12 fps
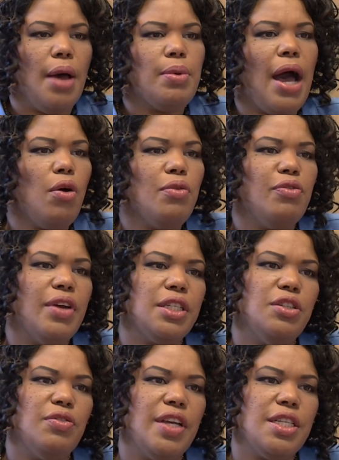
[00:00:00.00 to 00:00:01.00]
But how
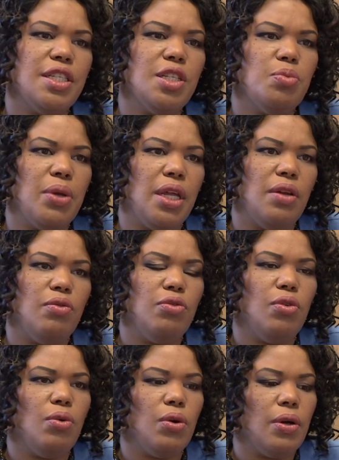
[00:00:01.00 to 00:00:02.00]
effective has this been
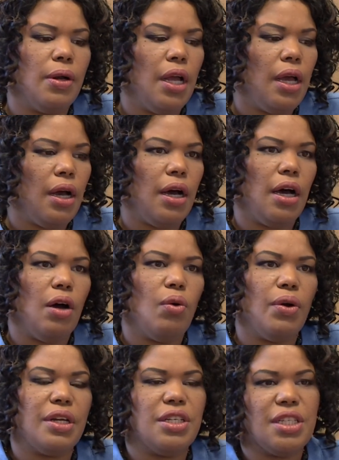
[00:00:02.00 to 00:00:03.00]
for
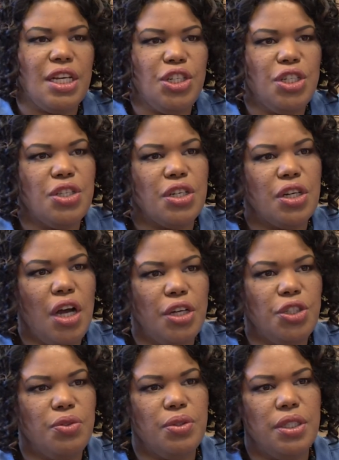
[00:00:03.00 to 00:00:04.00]
organizations and
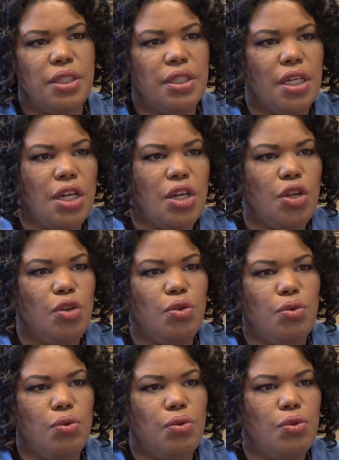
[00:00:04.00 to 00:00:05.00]
countries to
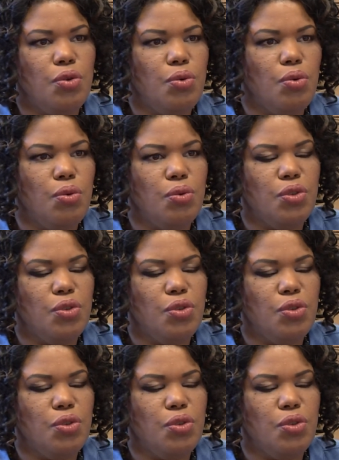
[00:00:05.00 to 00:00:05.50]
see